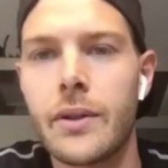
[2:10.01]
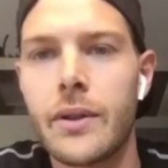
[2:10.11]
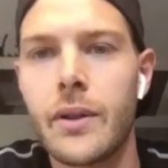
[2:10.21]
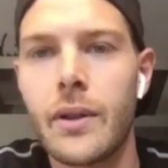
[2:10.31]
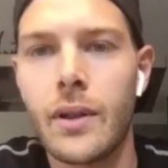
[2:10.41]

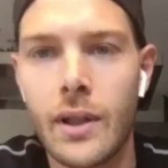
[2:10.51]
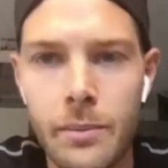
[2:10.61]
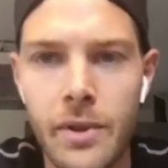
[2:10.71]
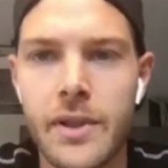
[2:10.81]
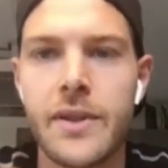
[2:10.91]
your
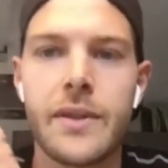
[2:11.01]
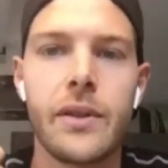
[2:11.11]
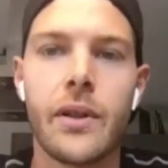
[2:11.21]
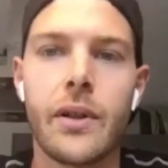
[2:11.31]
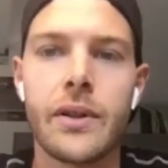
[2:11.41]
ligaments
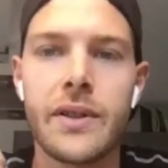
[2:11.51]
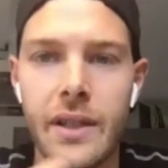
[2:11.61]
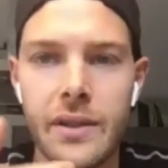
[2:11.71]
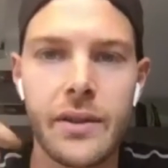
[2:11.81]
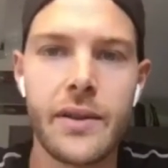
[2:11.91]
your
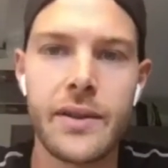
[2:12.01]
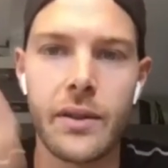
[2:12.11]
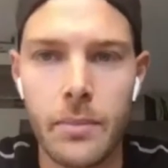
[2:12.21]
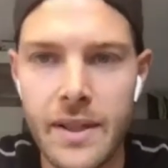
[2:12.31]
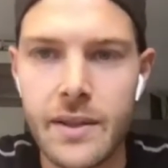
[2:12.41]
tendons
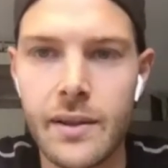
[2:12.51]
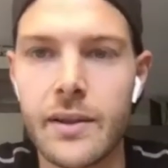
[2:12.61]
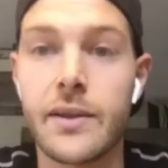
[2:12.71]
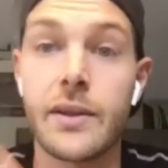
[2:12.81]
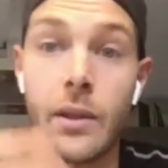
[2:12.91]
your
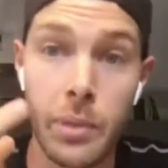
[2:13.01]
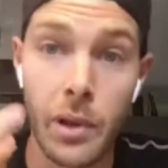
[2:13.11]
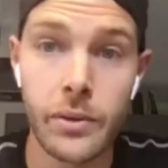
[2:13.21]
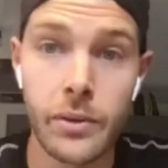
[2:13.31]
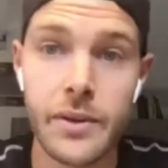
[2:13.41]
muscles your
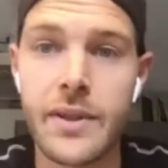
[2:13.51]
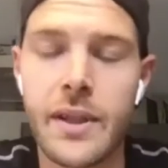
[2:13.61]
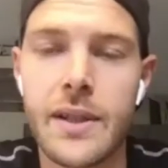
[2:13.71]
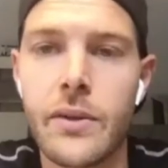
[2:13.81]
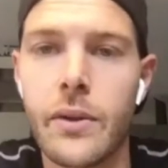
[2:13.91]
bones
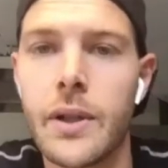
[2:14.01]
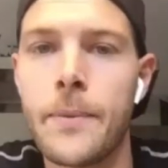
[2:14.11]
and so on